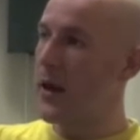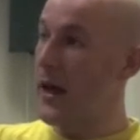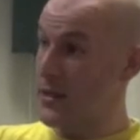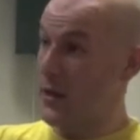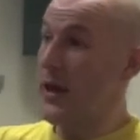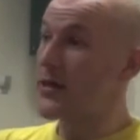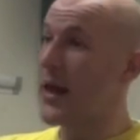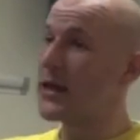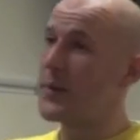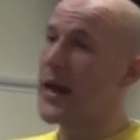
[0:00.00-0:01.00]
is an
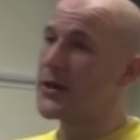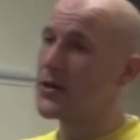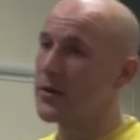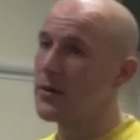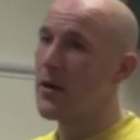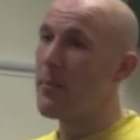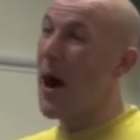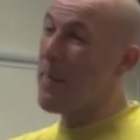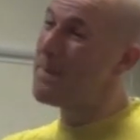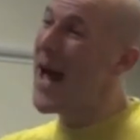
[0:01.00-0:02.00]
explanation,
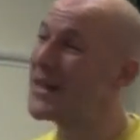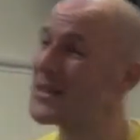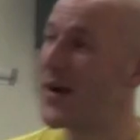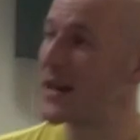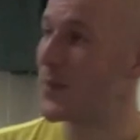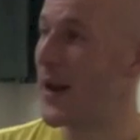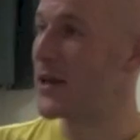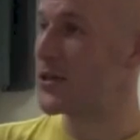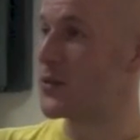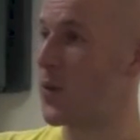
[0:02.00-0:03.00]
but a better
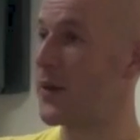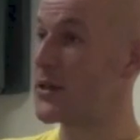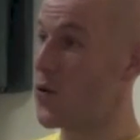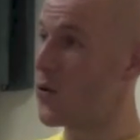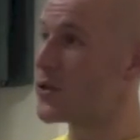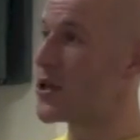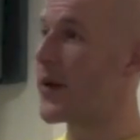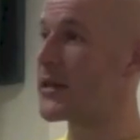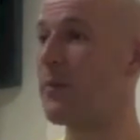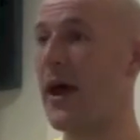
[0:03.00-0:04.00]
explanation is one that's also
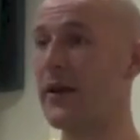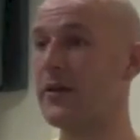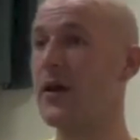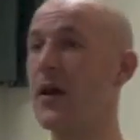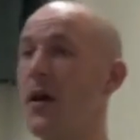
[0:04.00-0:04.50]
explained